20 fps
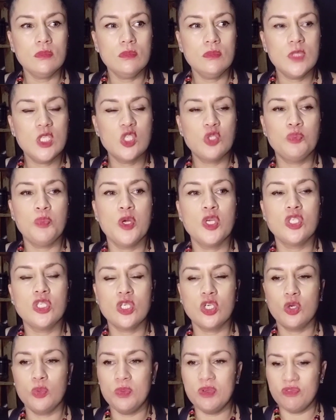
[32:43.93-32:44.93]
this
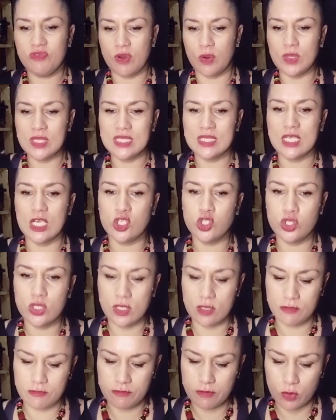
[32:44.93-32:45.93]
person could be very
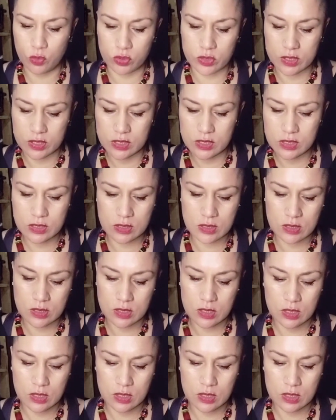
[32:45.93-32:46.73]
sexually focused.